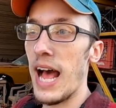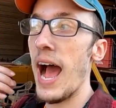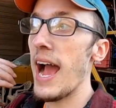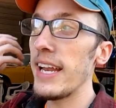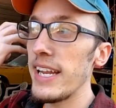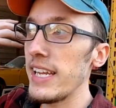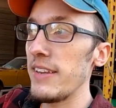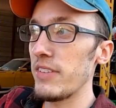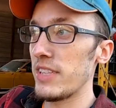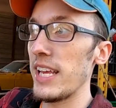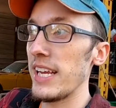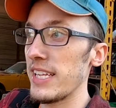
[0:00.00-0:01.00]
I didn't even
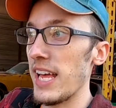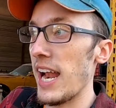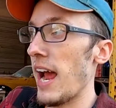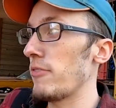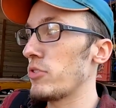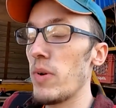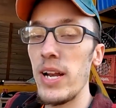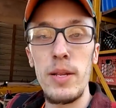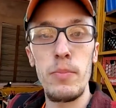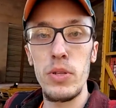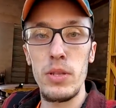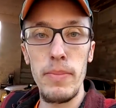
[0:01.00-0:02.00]
think of that. I was ready to
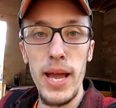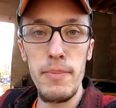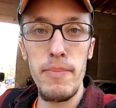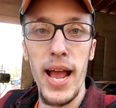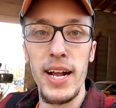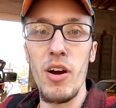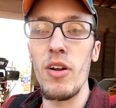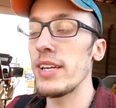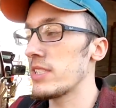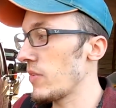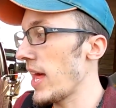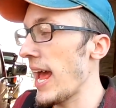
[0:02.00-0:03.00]
put the bed back on it.
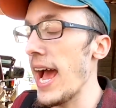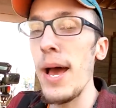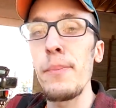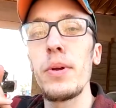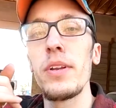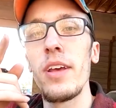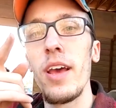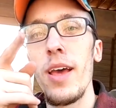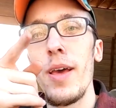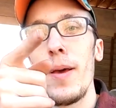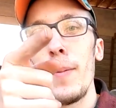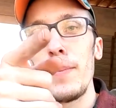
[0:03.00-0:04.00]
So that happened
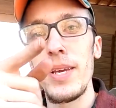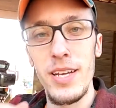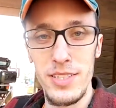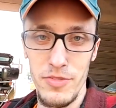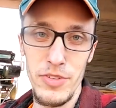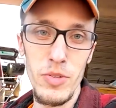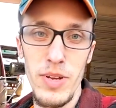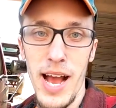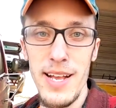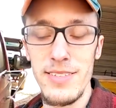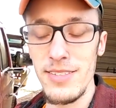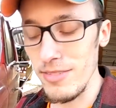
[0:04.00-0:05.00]
because of you
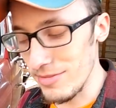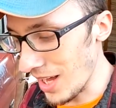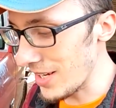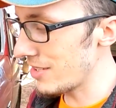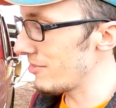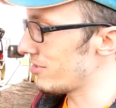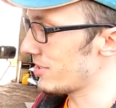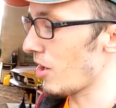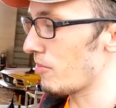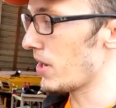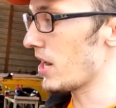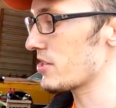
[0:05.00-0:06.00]
guys. So thank you so
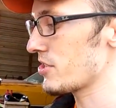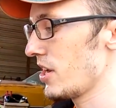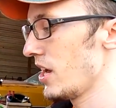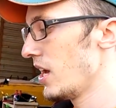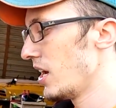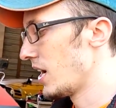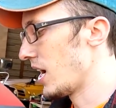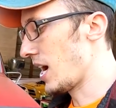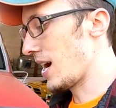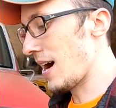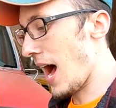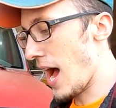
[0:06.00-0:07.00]
much.
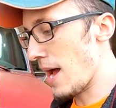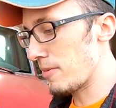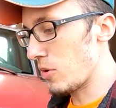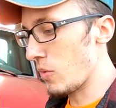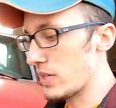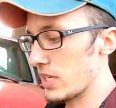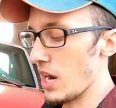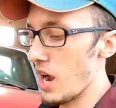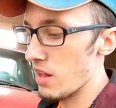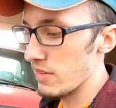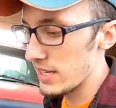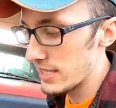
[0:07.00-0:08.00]
I am going to
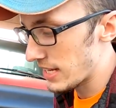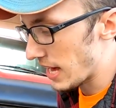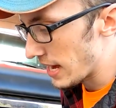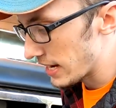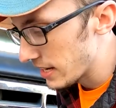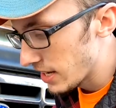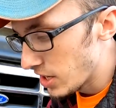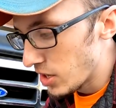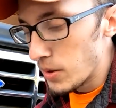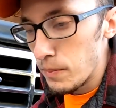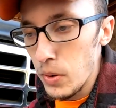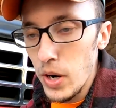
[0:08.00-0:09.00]
call it a day,
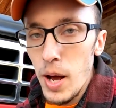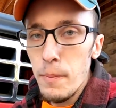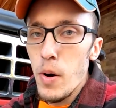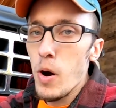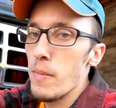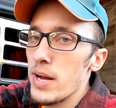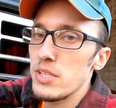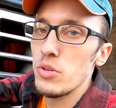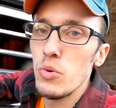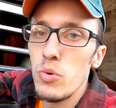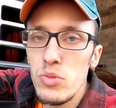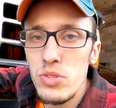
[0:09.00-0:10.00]
put up all my
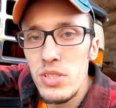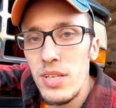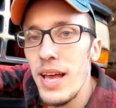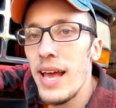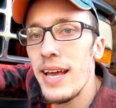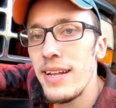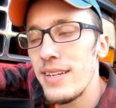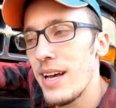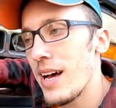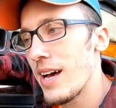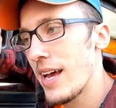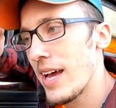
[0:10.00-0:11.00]
tools, and
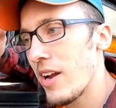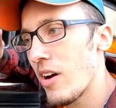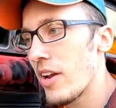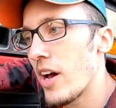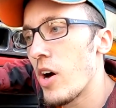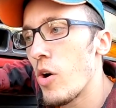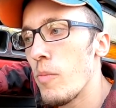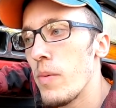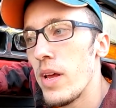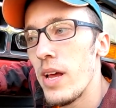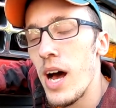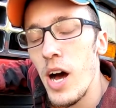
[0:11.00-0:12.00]
head on home.
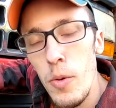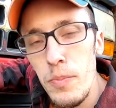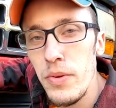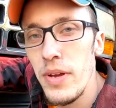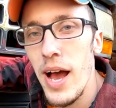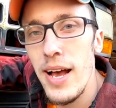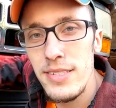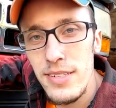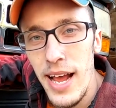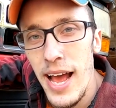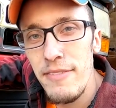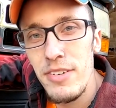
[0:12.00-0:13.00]
I hope you guys are
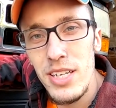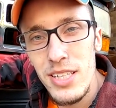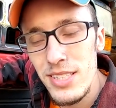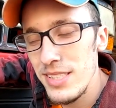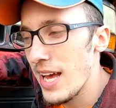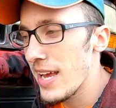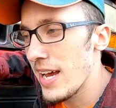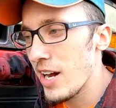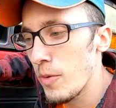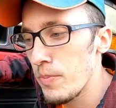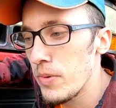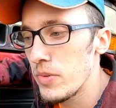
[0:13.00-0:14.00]
having a good day. I
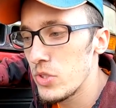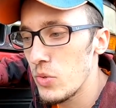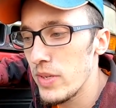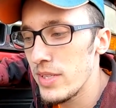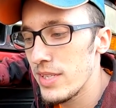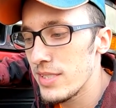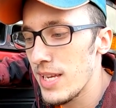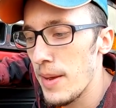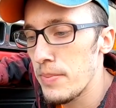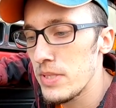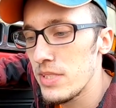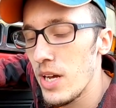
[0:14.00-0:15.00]
hope you enjoyed this
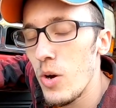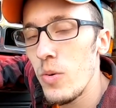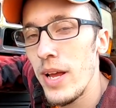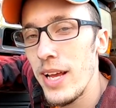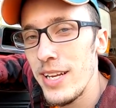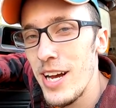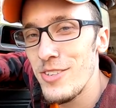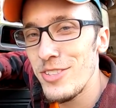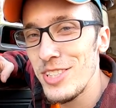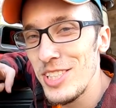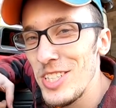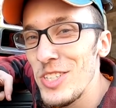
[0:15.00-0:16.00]
episode, and I'll
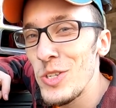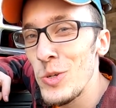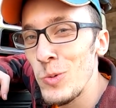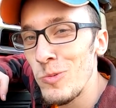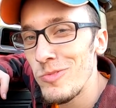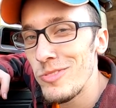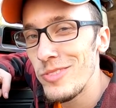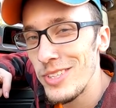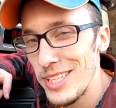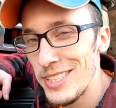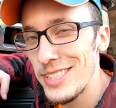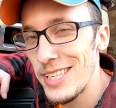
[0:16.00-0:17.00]
see you
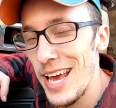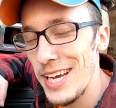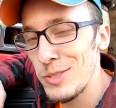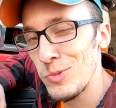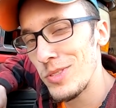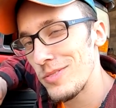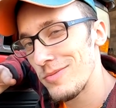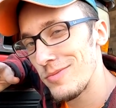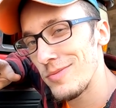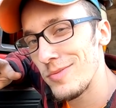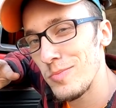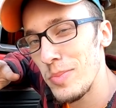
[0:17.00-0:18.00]
in the next one.
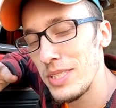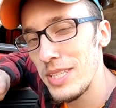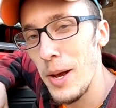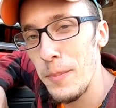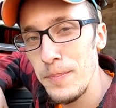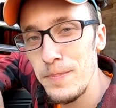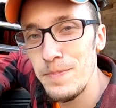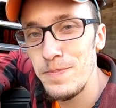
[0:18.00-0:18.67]
Peace out.